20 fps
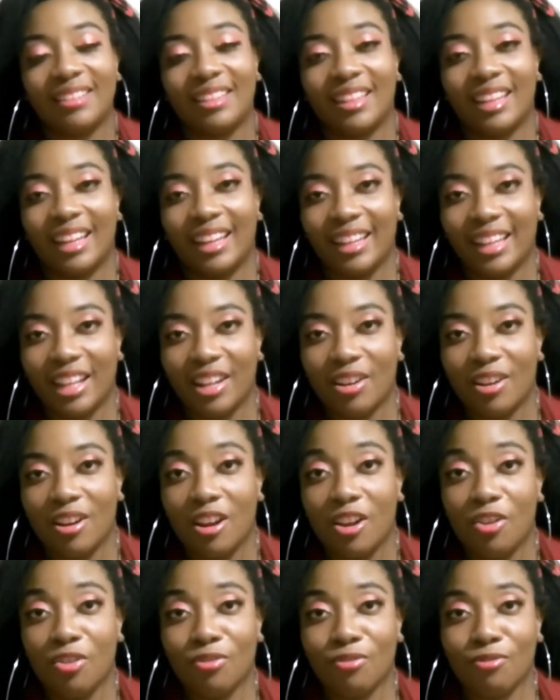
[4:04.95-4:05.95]
And then
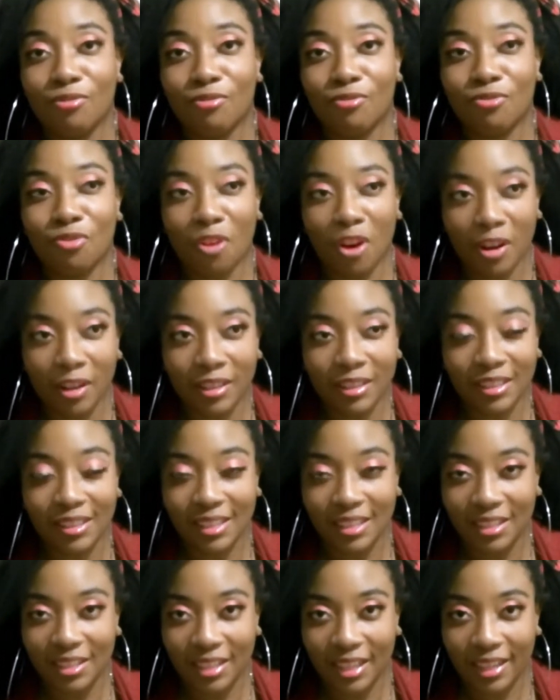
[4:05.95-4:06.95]
Ron
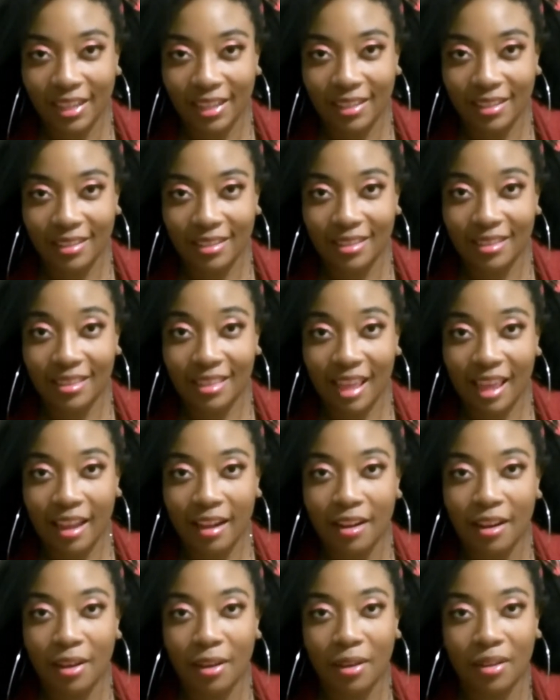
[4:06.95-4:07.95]
suggests that
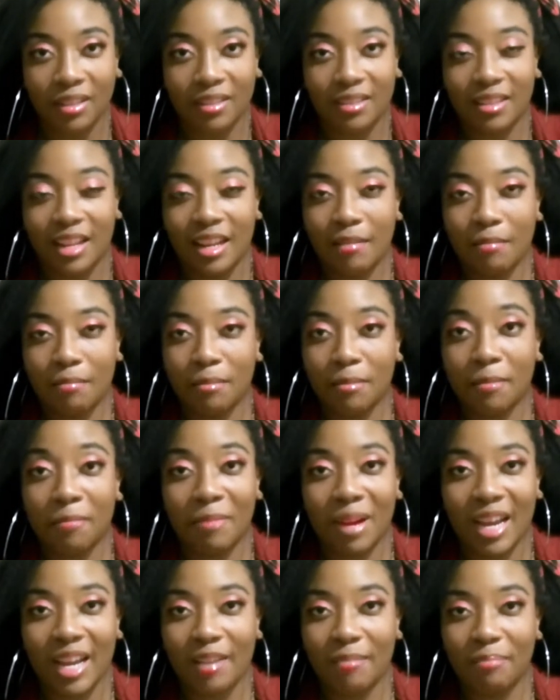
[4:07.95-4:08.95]
Snape
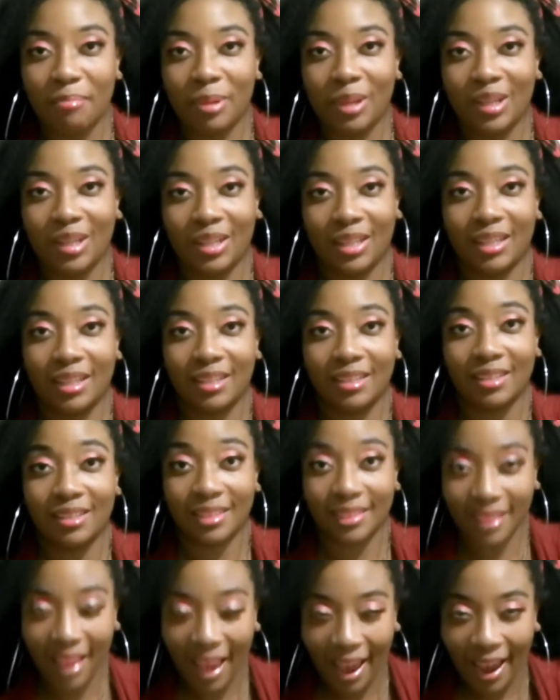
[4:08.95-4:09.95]
might have been
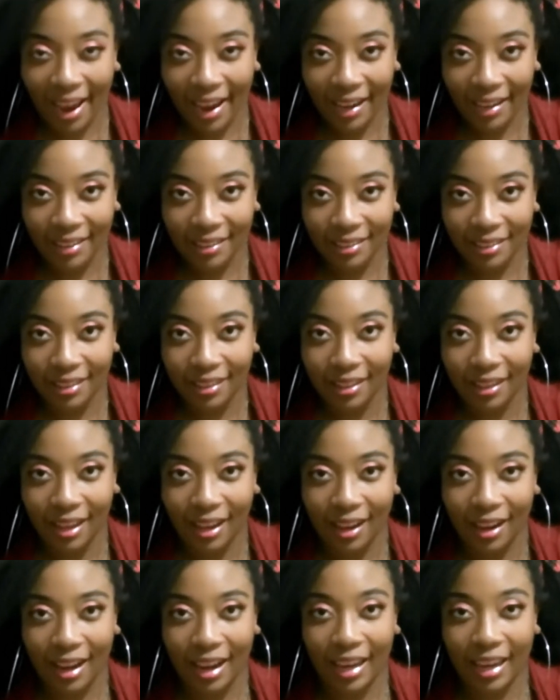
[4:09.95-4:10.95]
sacked,
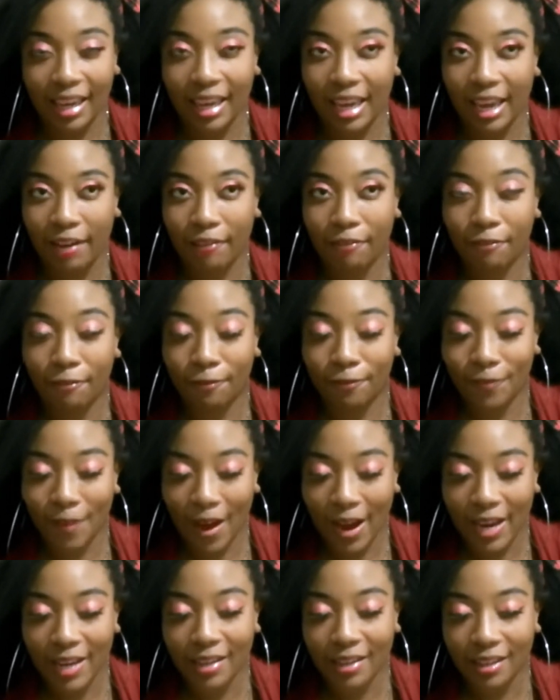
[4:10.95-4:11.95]
aka
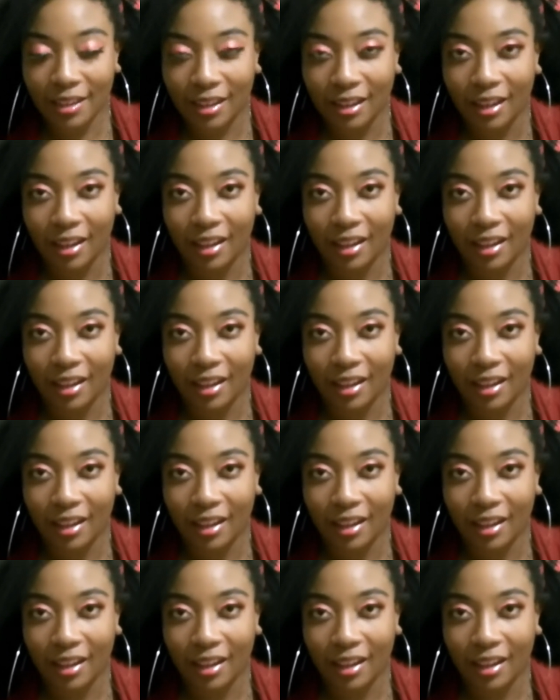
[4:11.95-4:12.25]
fired,